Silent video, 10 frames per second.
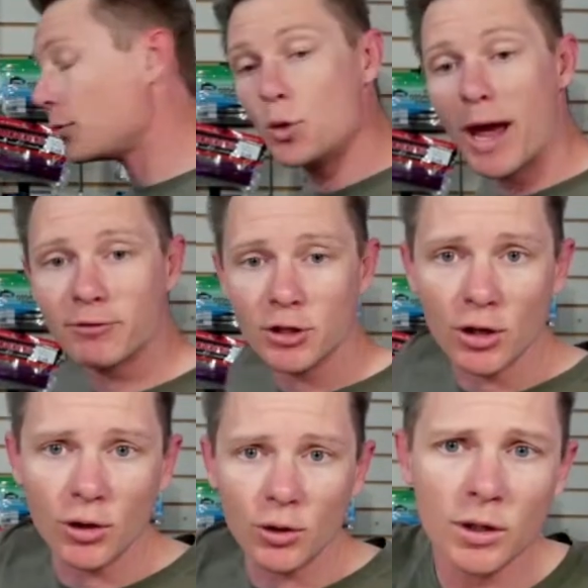you
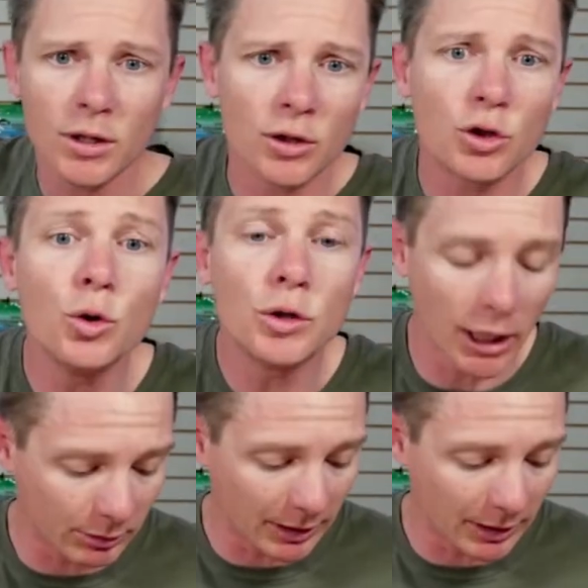have to go
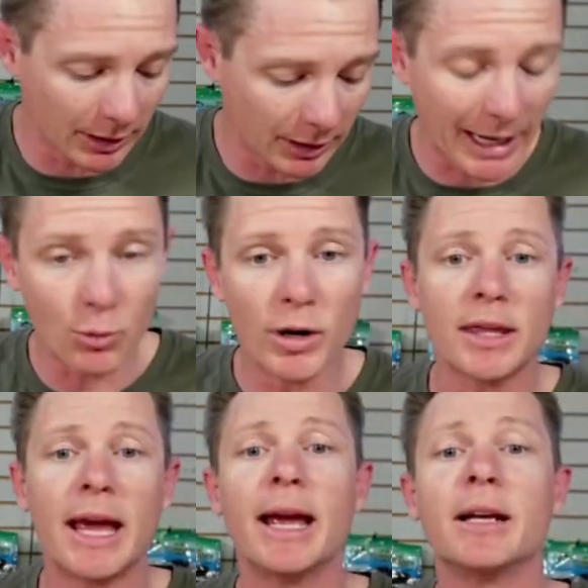too terribly light
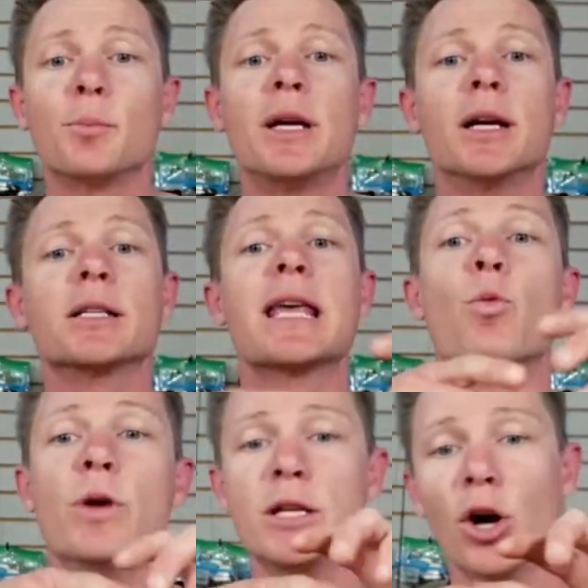with, and because
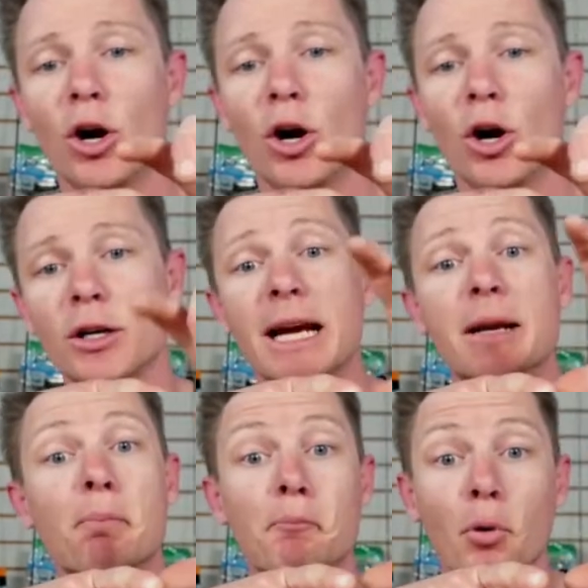of that weed guard
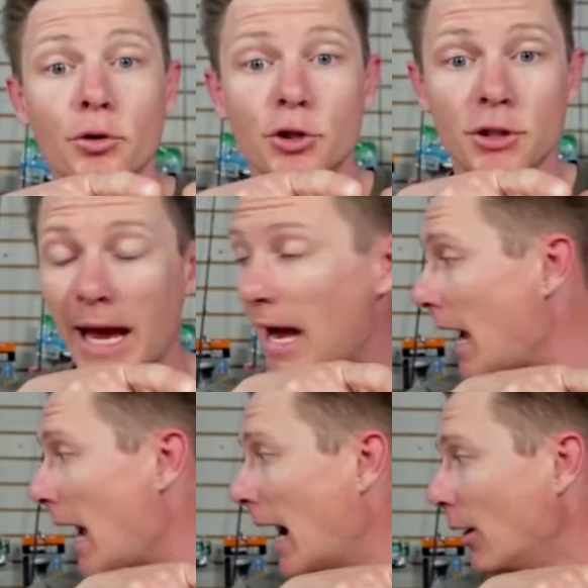kind of
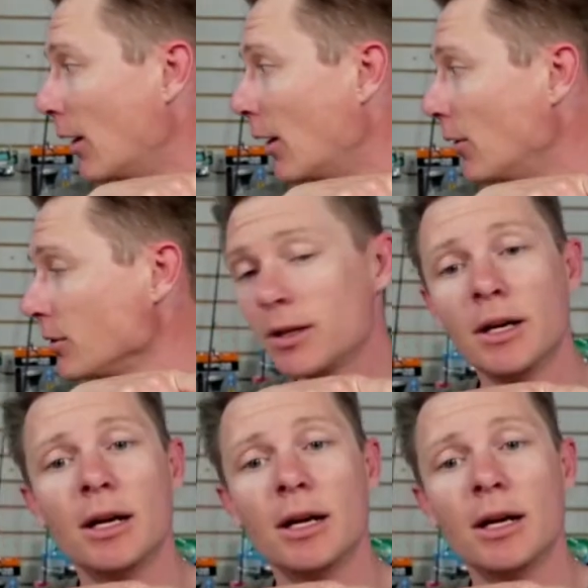bulges out.